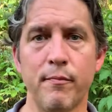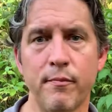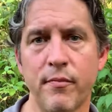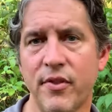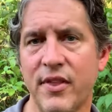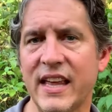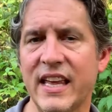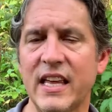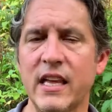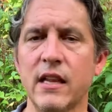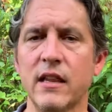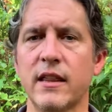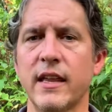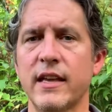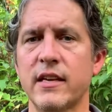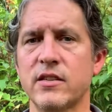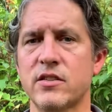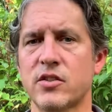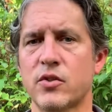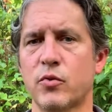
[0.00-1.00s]
thinking
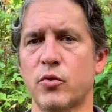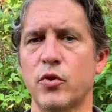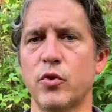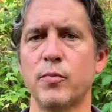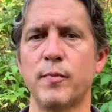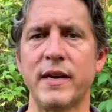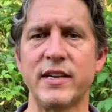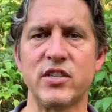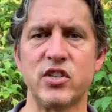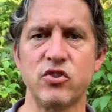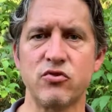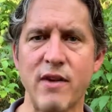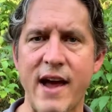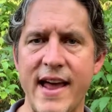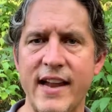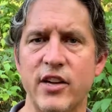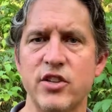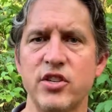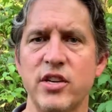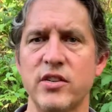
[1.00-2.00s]
things through, my
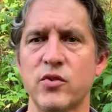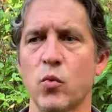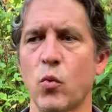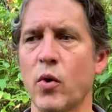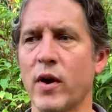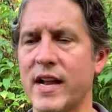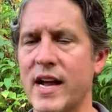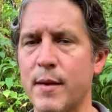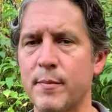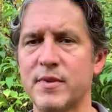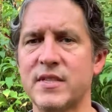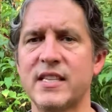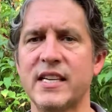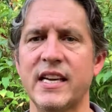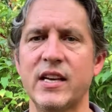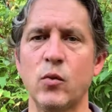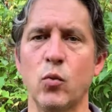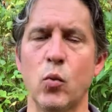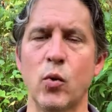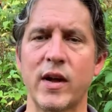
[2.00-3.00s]
strategies, what I'm
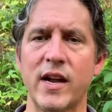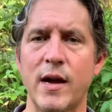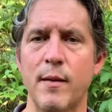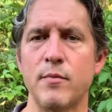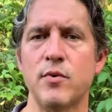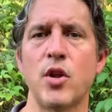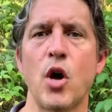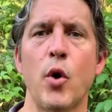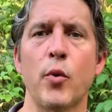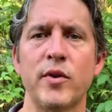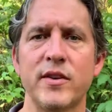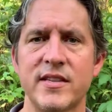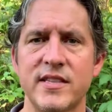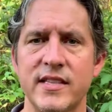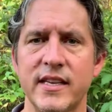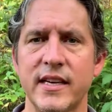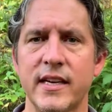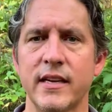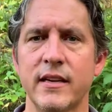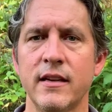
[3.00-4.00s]
seeing, what I'm
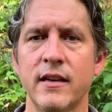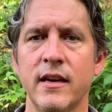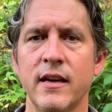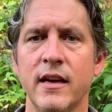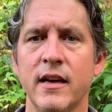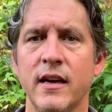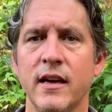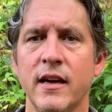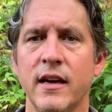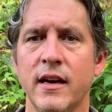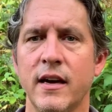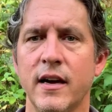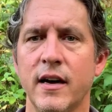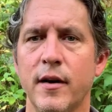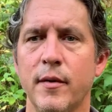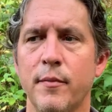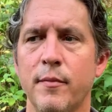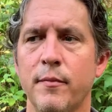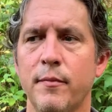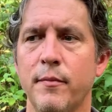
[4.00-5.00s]
noticing,
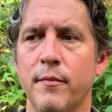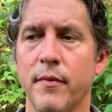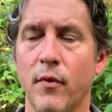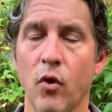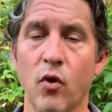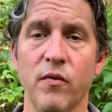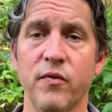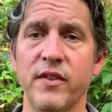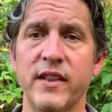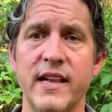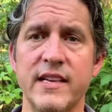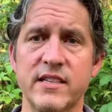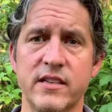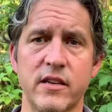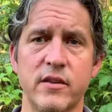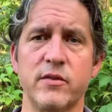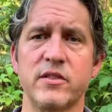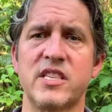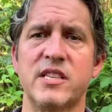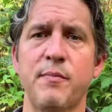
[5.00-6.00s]
hopefully that's going
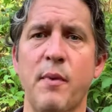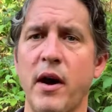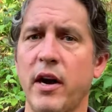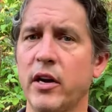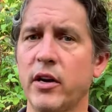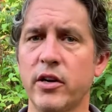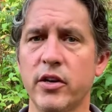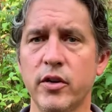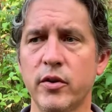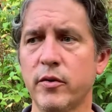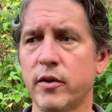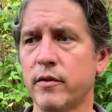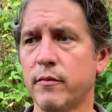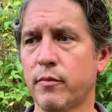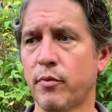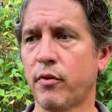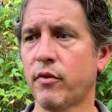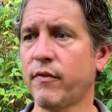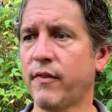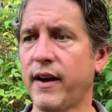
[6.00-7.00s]
to inspire you and
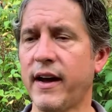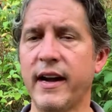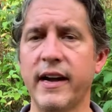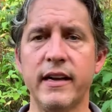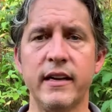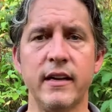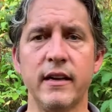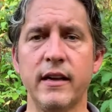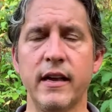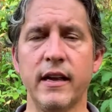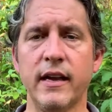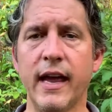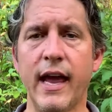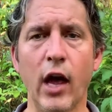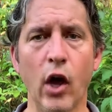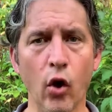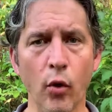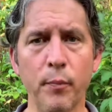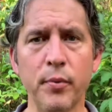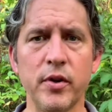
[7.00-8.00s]
provide and
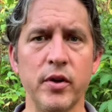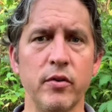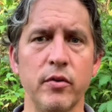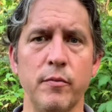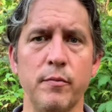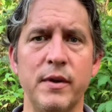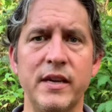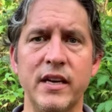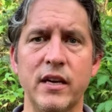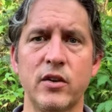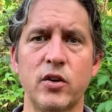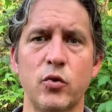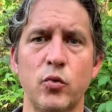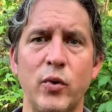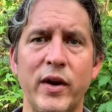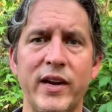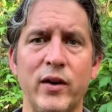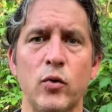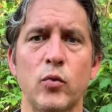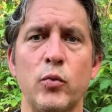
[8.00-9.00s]
help you and be a
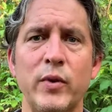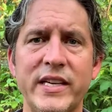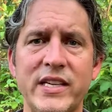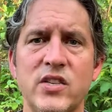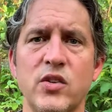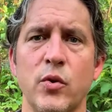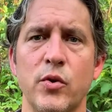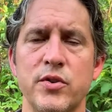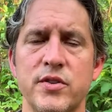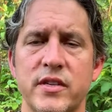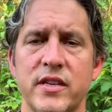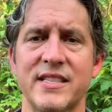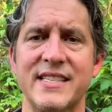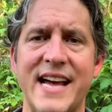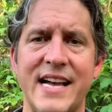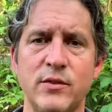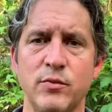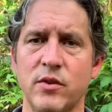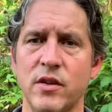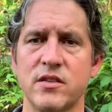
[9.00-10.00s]
great resource, because
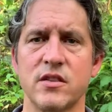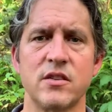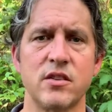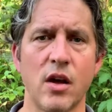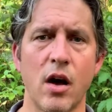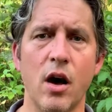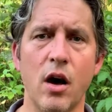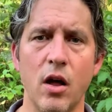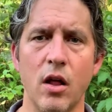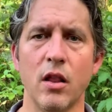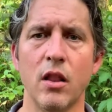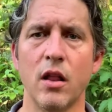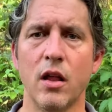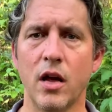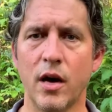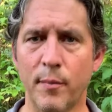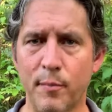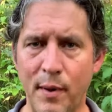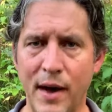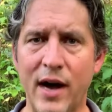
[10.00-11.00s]
that's what this is all
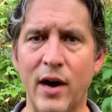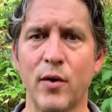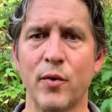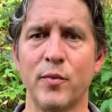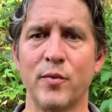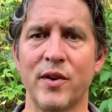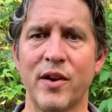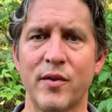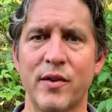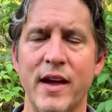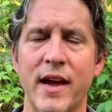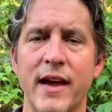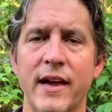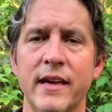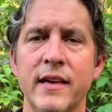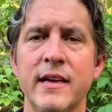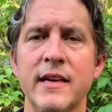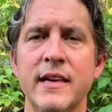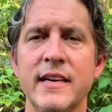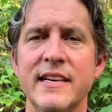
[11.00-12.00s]
about, okay?
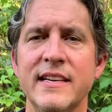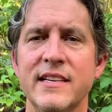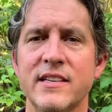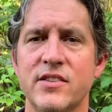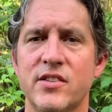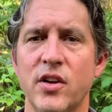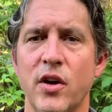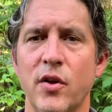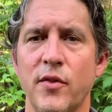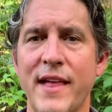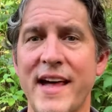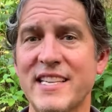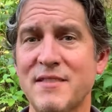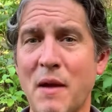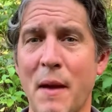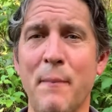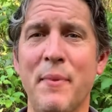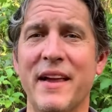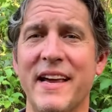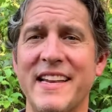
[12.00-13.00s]
So that's my
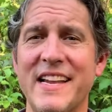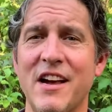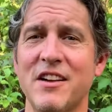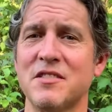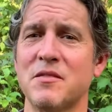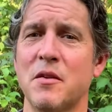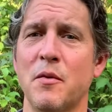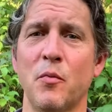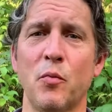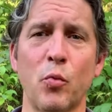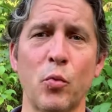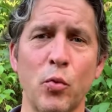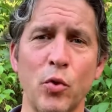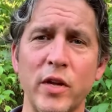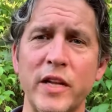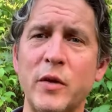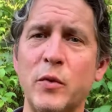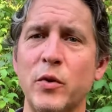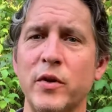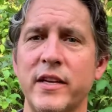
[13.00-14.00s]
big announcement. I'm
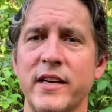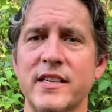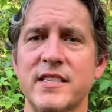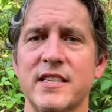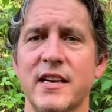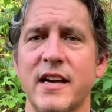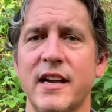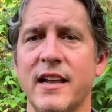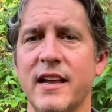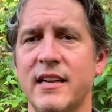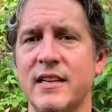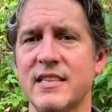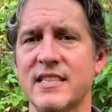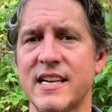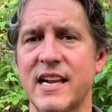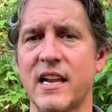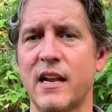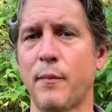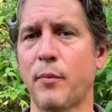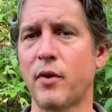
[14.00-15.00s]
really, really excited. I
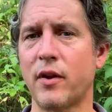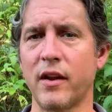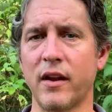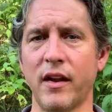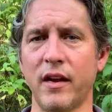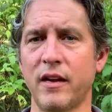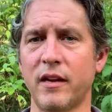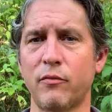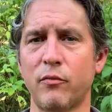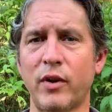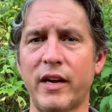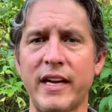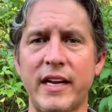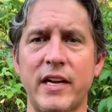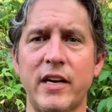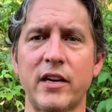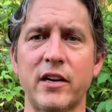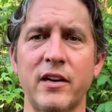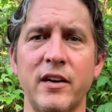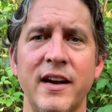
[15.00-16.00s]
decided to put it right
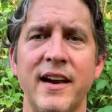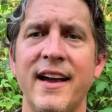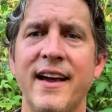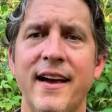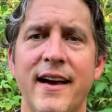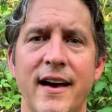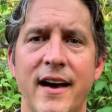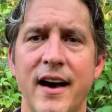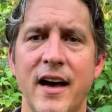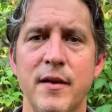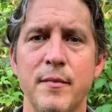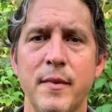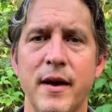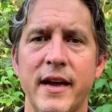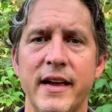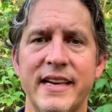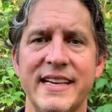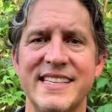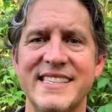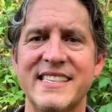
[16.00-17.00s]
here on my
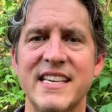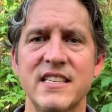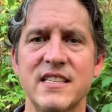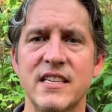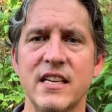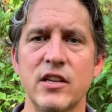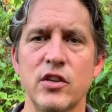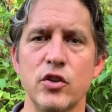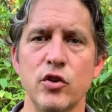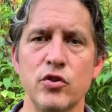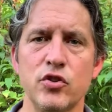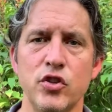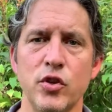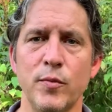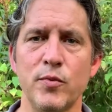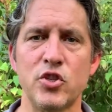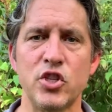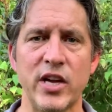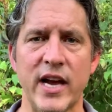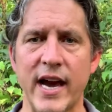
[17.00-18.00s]
existing YouTube
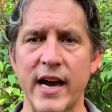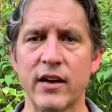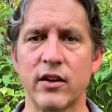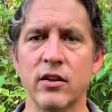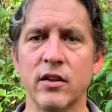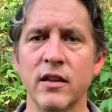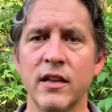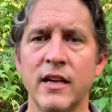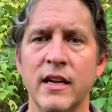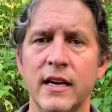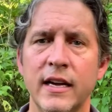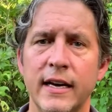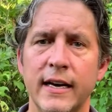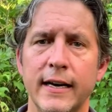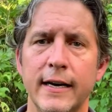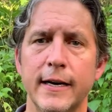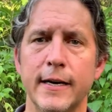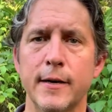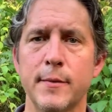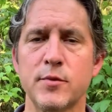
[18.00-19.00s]
channel.
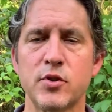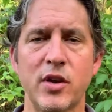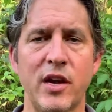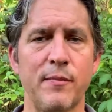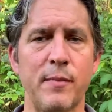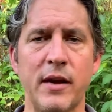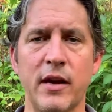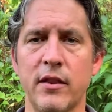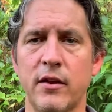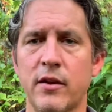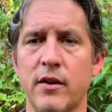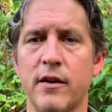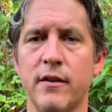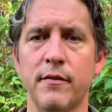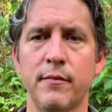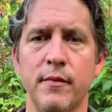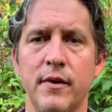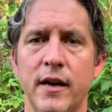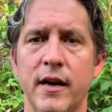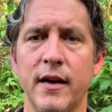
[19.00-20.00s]
So I have my other
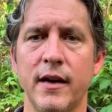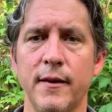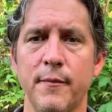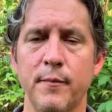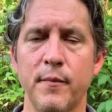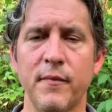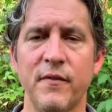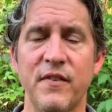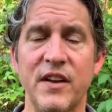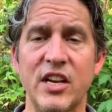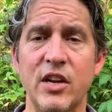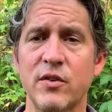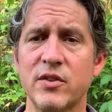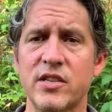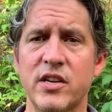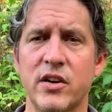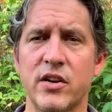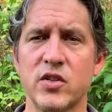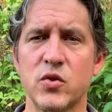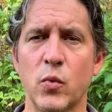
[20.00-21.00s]
videos
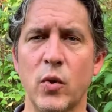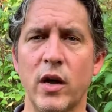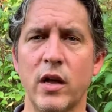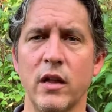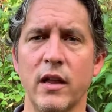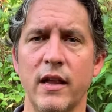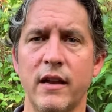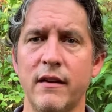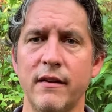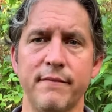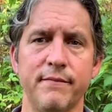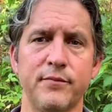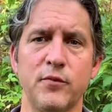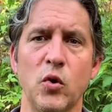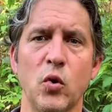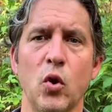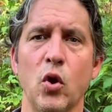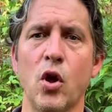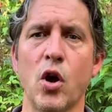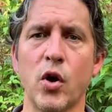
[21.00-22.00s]
here as well that go
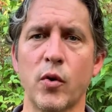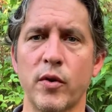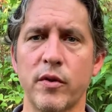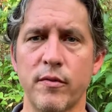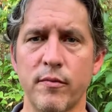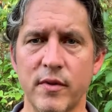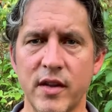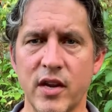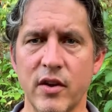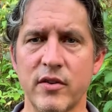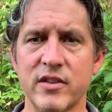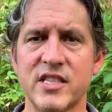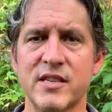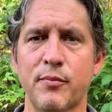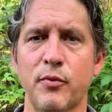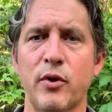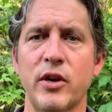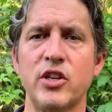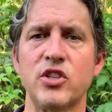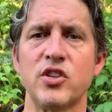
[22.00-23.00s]
along with,
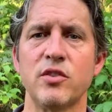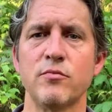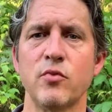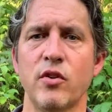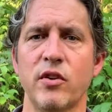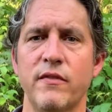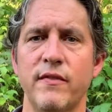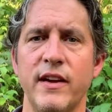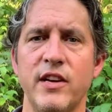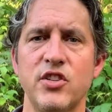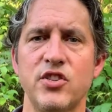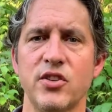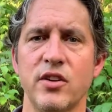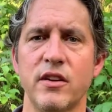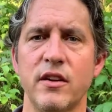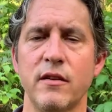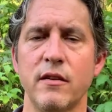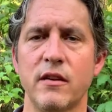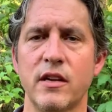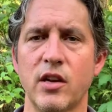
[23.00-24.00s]
inspiration, motivation,
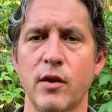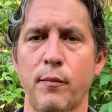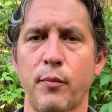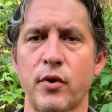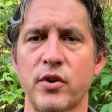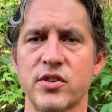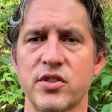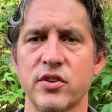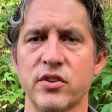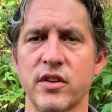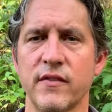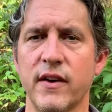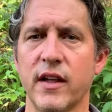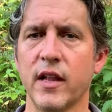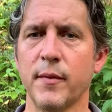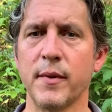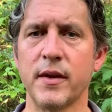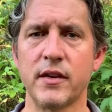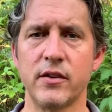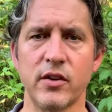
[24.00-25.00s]
and, personal
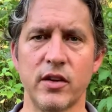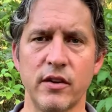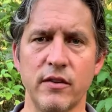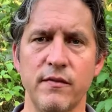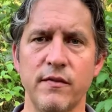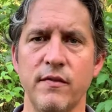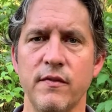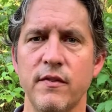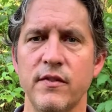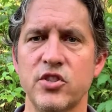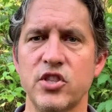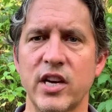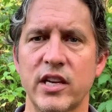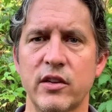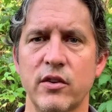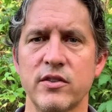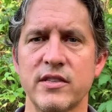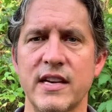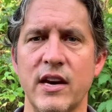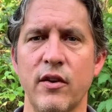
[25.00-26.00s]
development. You can check
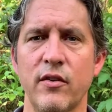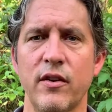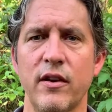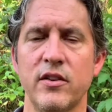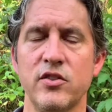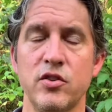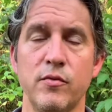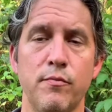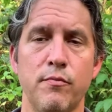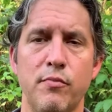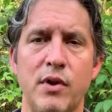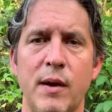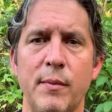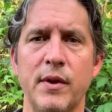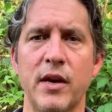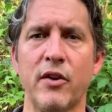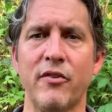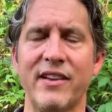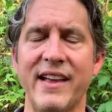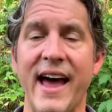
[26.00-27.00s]
those out, as you probably
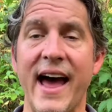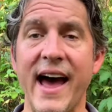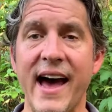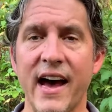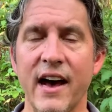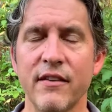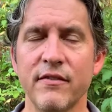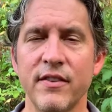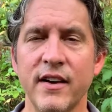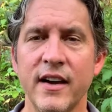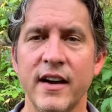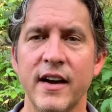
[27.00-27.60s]
already have.